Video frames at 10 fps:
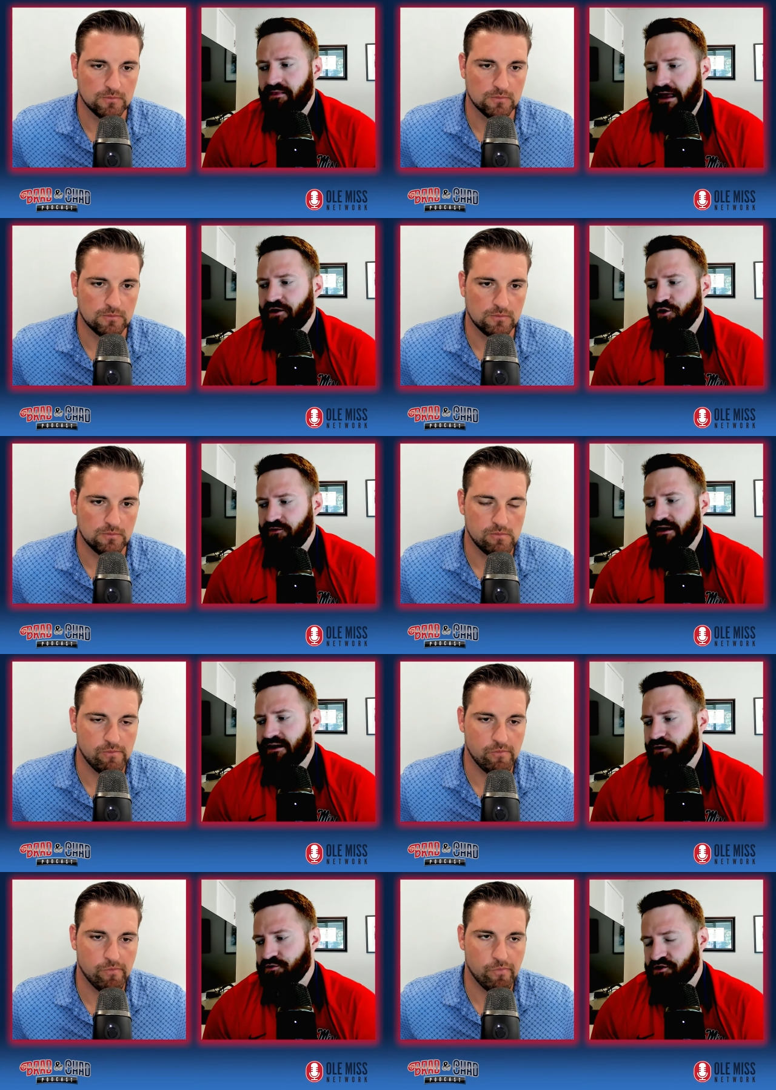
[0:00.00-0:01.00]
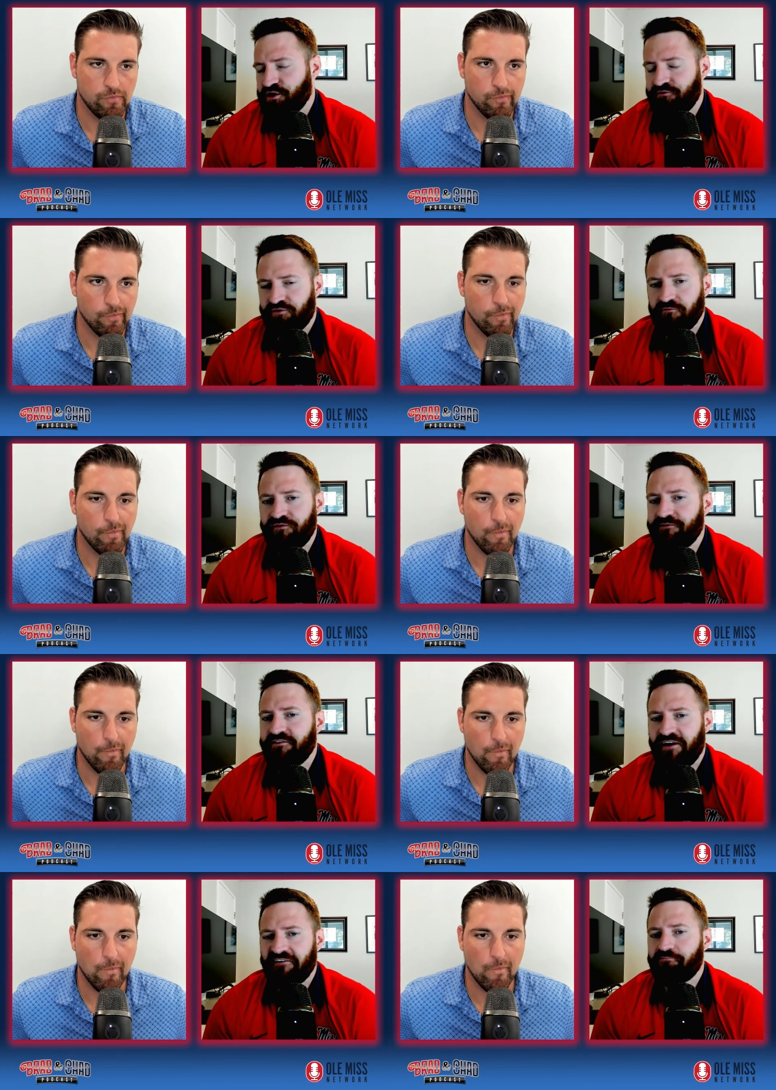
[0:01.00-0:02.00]
Speaker 1: that good that kick was good from
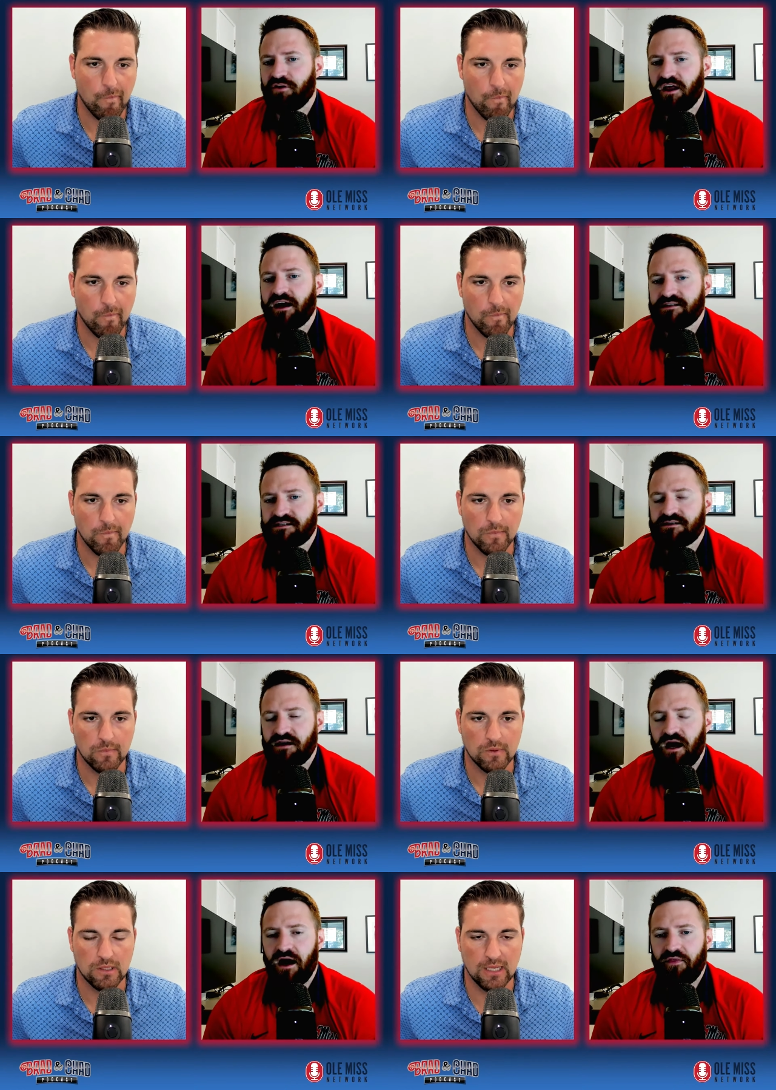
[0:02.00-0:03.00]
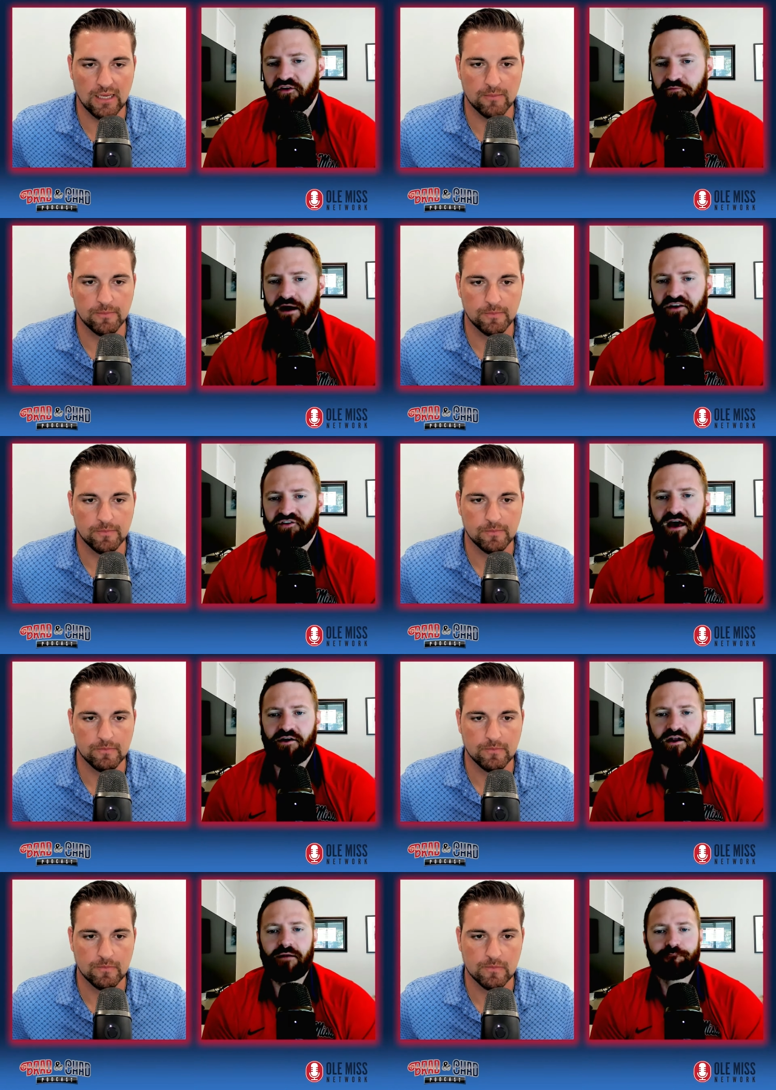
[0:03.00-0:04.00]
55 plus uh, yeah. this past
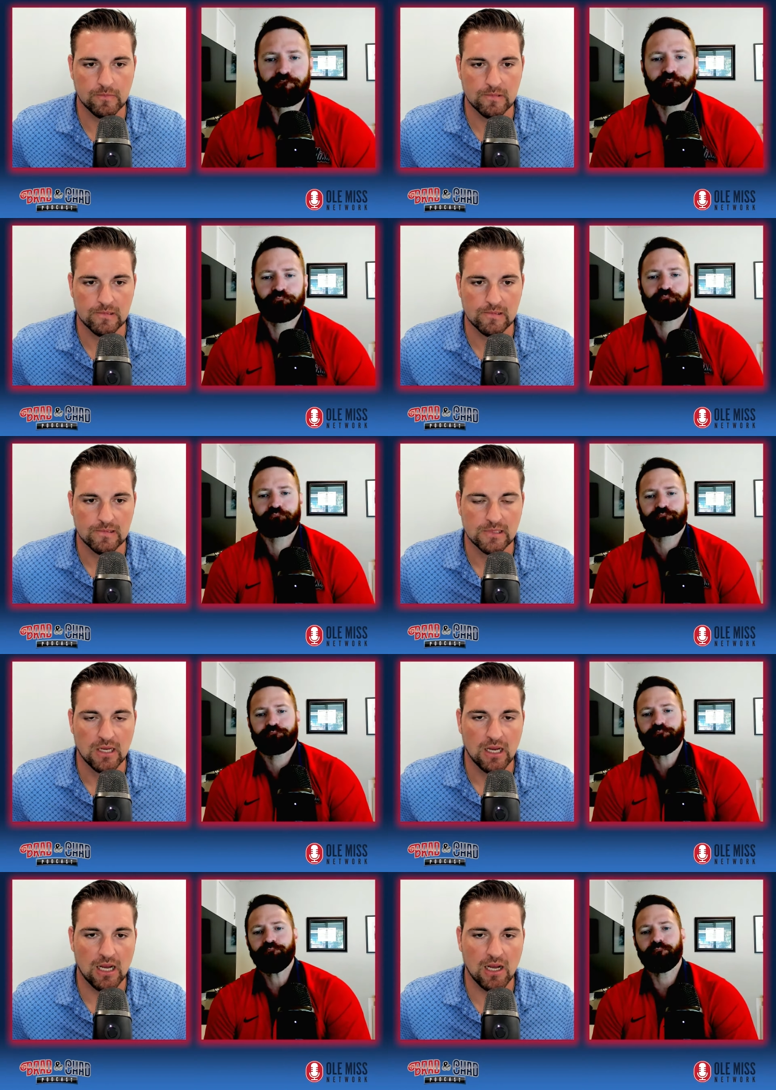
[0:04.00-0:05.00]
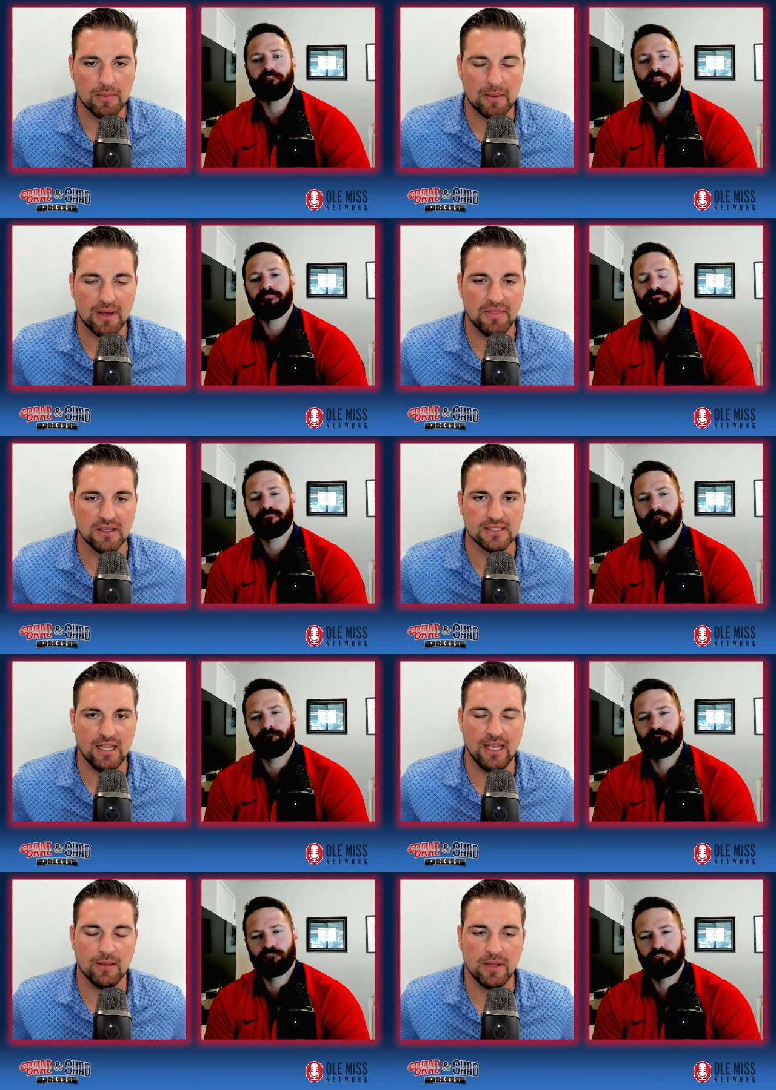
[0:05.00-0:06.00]
Saturday.
Speaker 2: Um, how about this
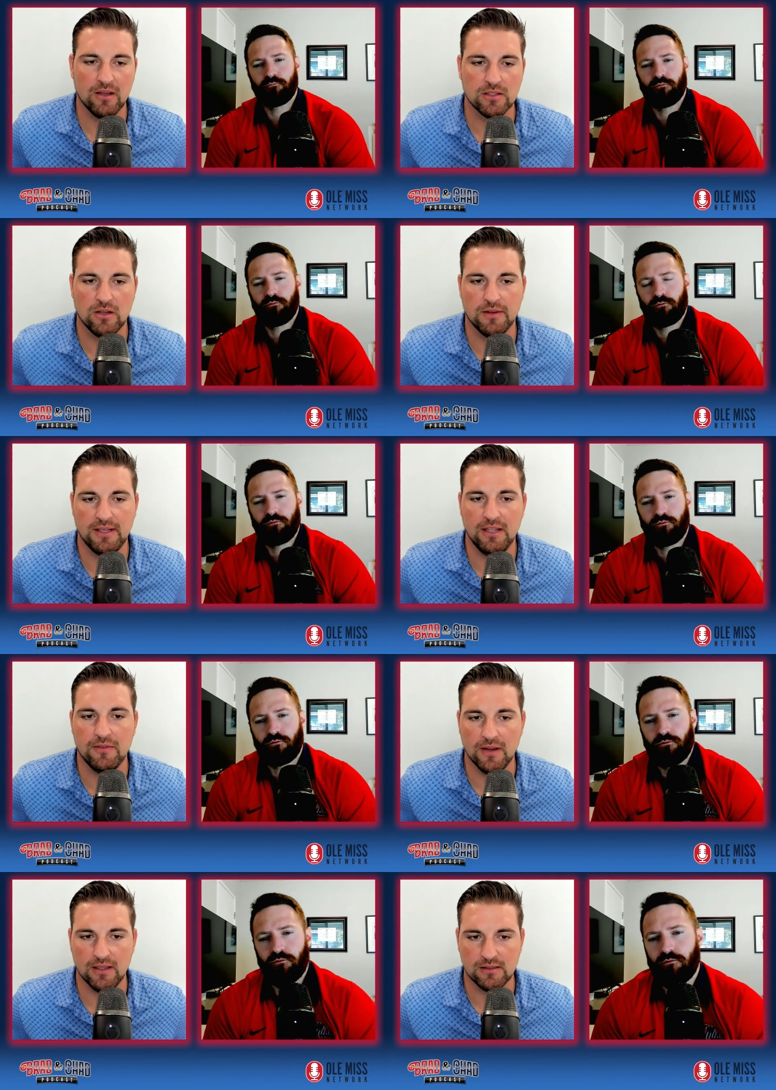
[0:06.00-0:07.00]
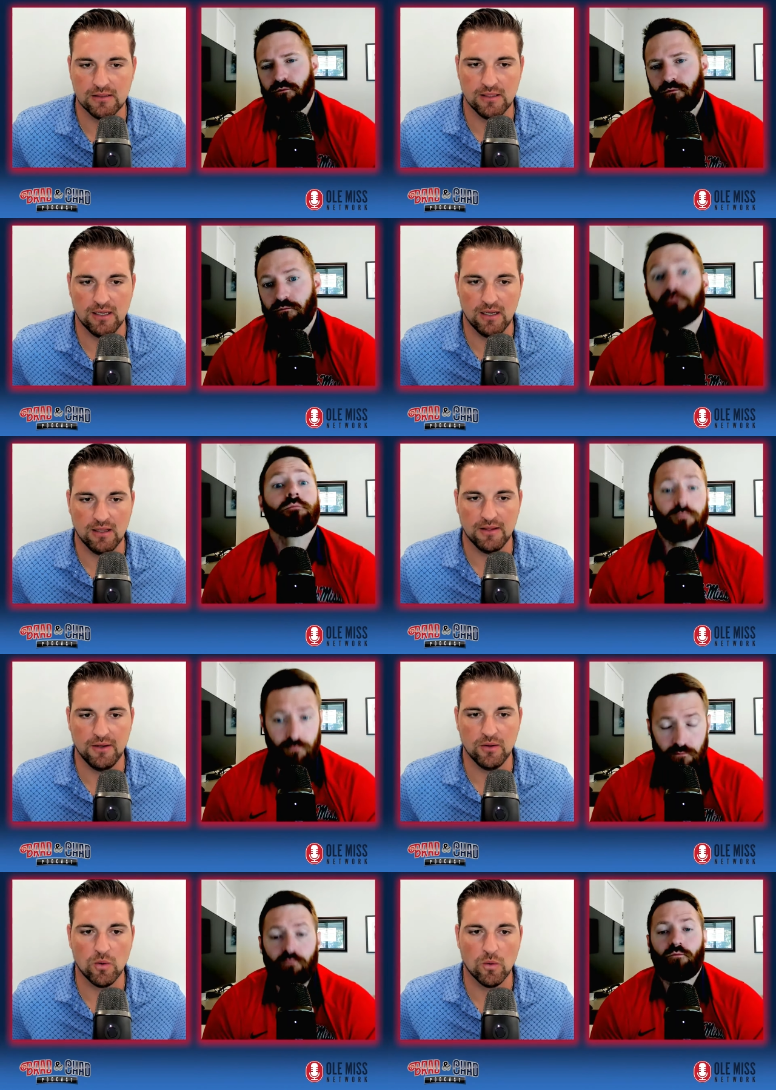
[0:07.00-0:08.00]
Igbinosun on the defense, the
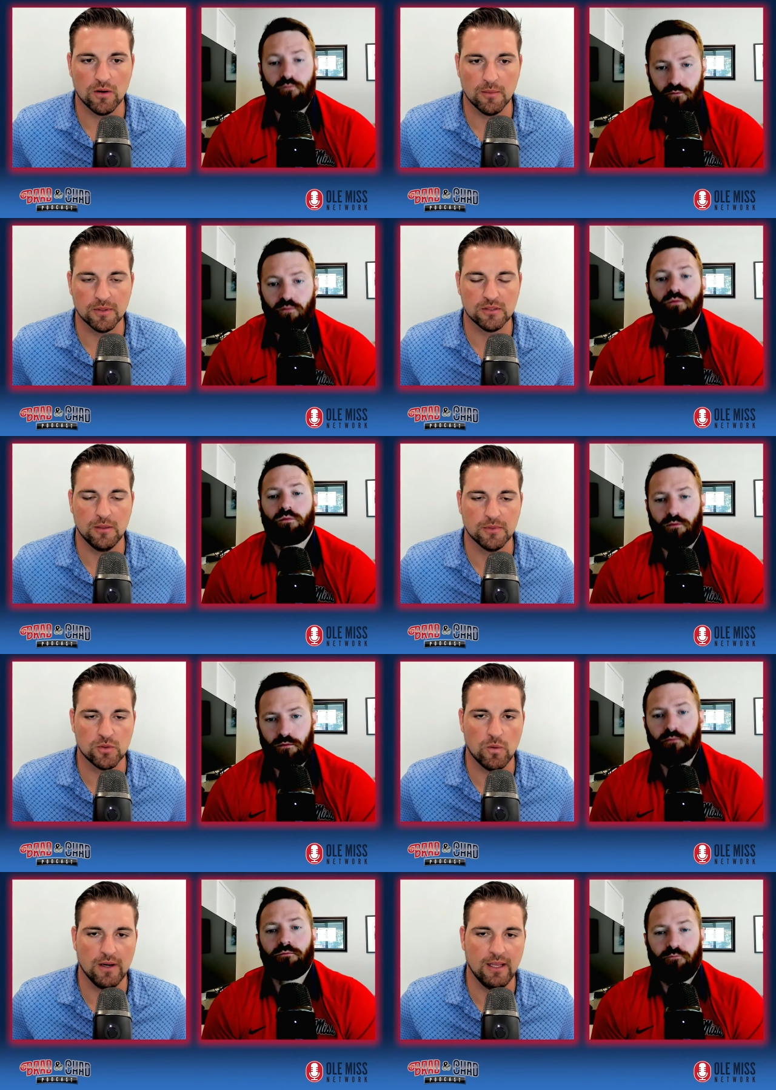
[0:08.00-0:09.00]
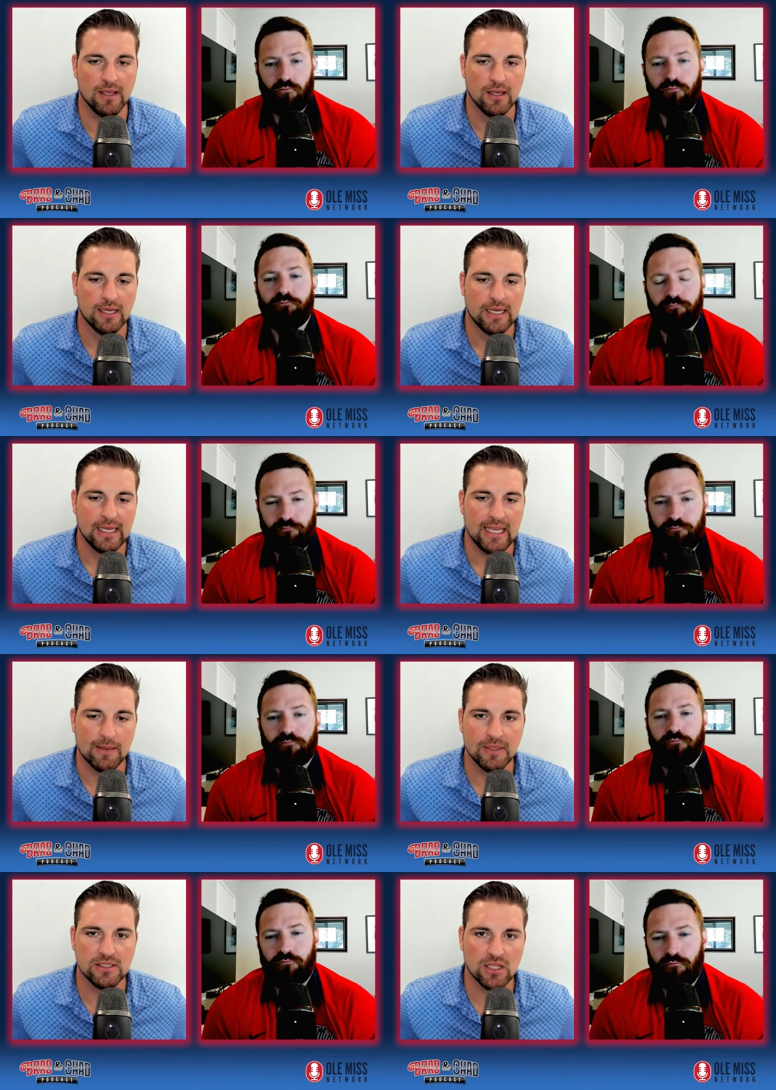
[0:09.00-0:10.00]
the new corner number number 20.
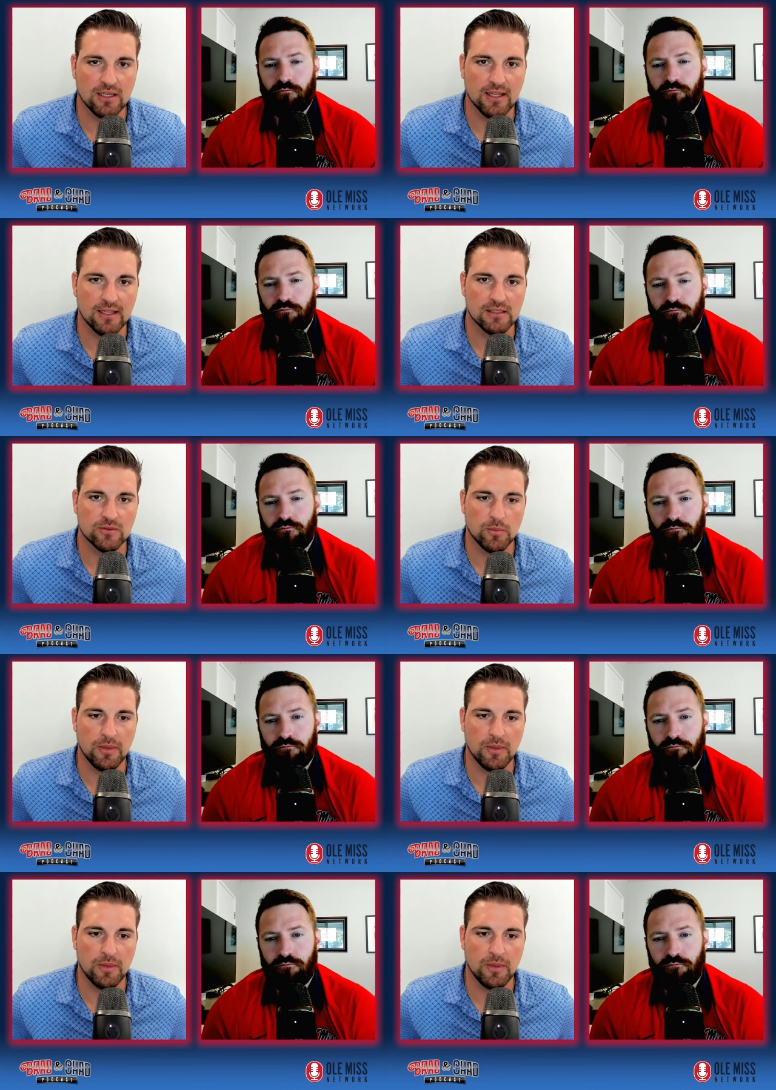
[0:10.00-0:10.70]
Him and Judkins will